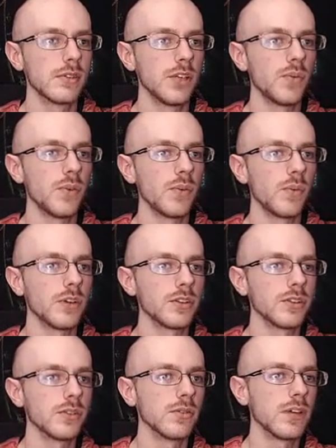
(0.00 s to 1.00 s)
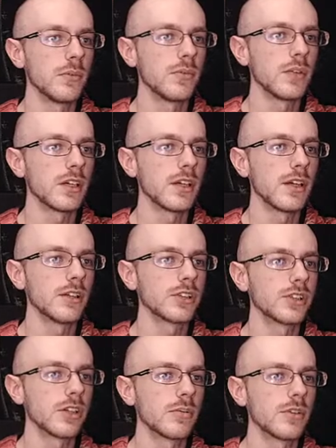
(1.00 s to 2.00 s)
If we were to, I mean, we can get a
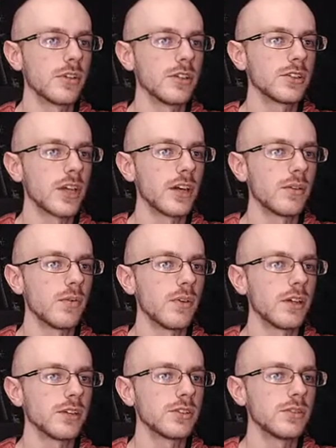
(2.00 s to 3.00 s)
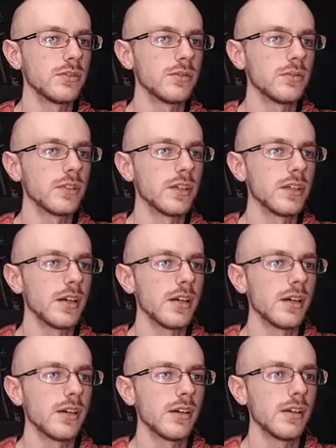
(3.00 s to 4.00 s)
Cerberus. I don't want to. We can
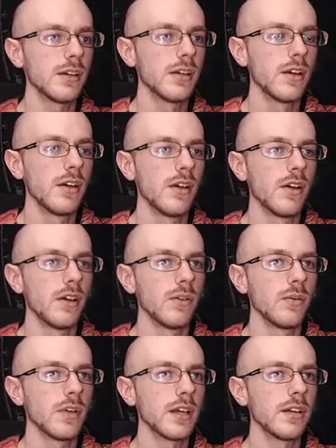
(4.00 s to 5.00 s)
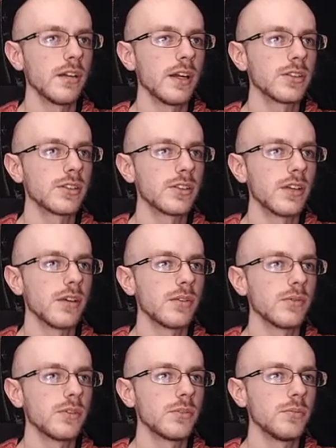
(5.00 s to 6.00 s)
get, we can get a Lantern
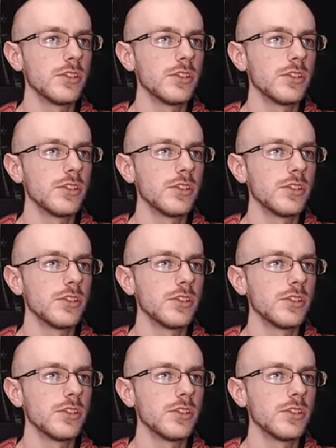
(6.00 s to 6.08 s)
out, which would